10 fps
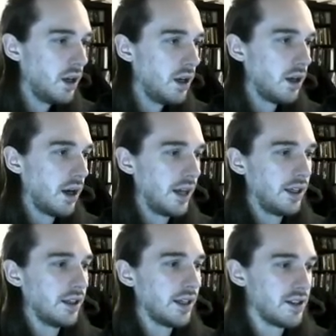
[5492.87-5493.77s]
I
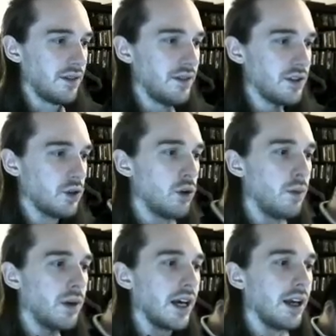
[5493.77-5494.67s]
think that stuff is cool,
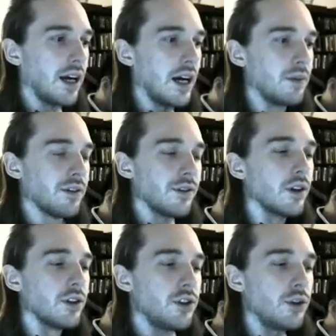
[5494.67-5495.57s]
but I prefer
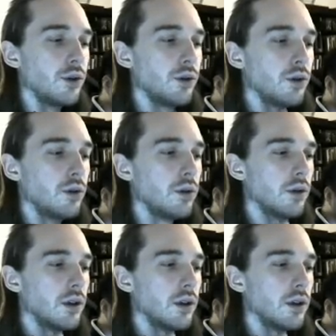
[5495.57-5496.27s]
to